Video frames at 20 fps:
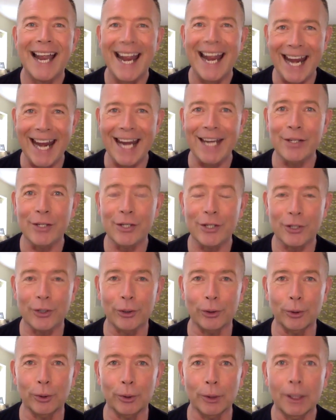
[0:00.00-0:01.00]
in
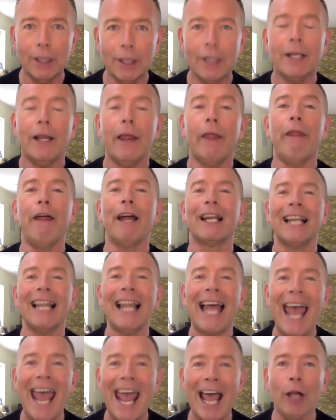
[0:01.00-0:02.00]
school that'll
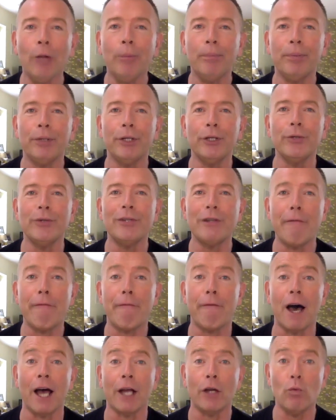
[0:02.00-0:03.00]
help you
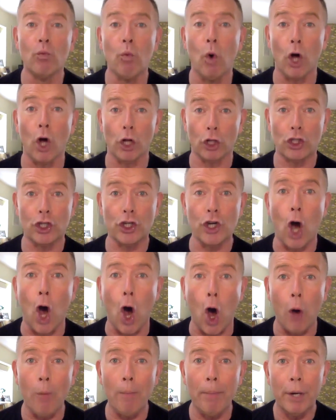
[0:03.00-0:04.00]
define what
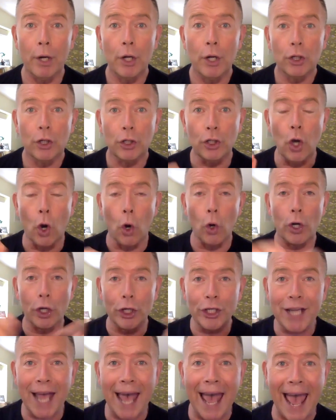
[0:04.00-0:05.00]
job you're going
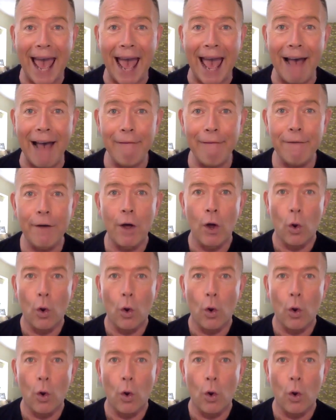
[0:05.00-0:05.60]
to have